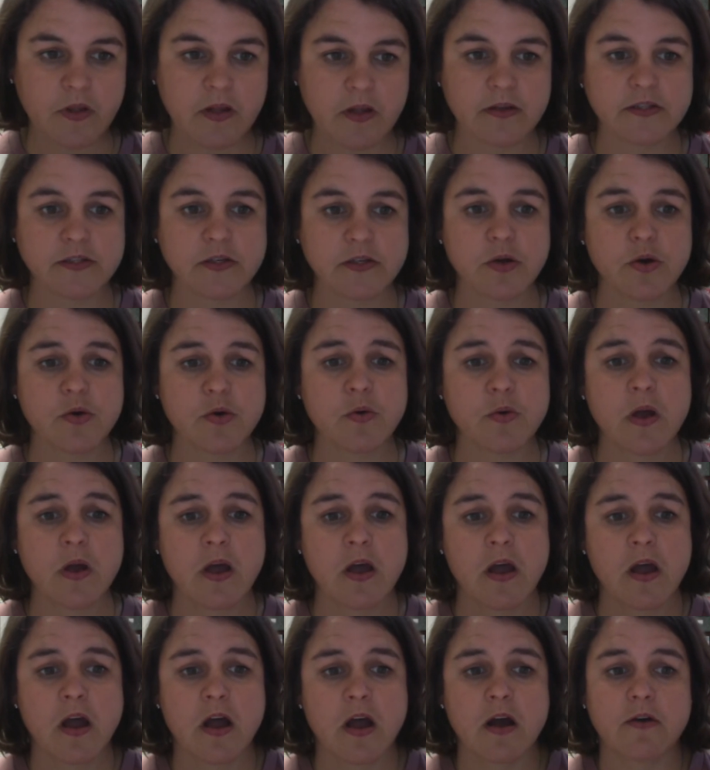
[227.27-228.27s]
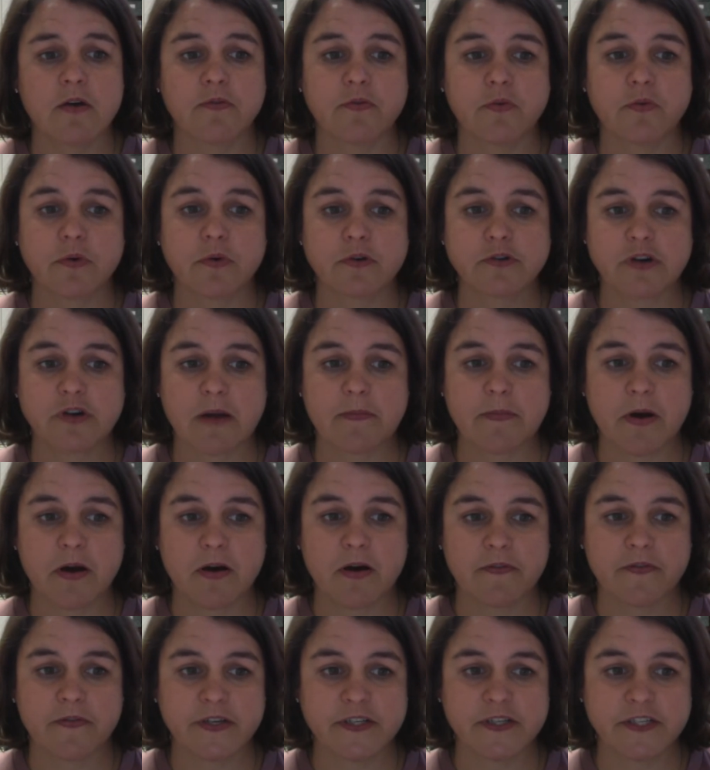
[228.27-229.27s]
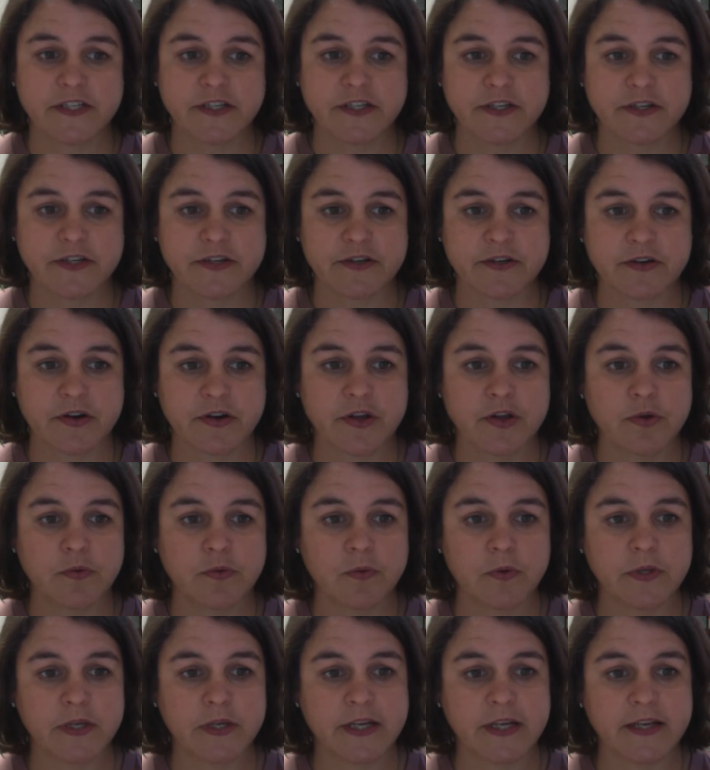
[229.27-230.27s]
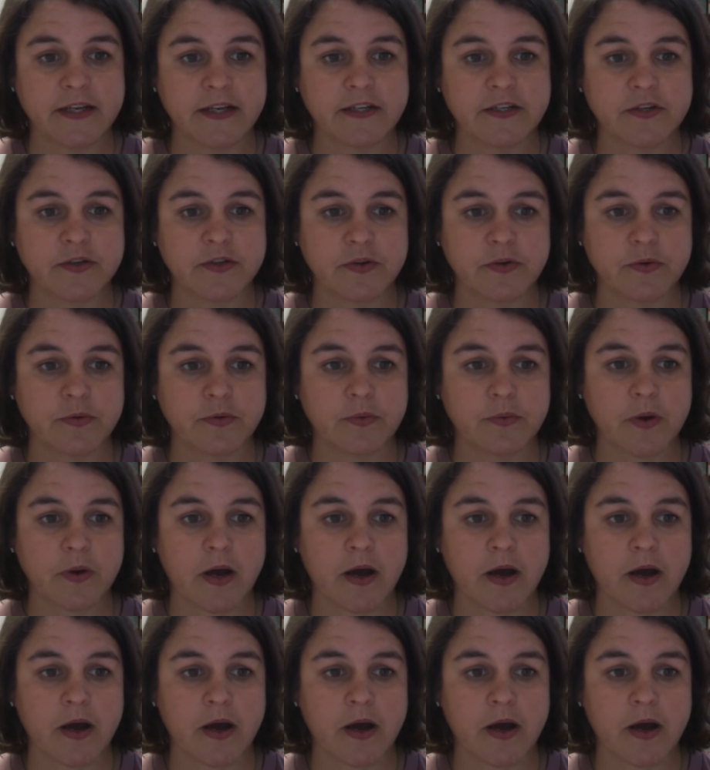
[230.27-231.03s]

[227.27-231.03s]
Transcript: So for drop-off this year, you will need to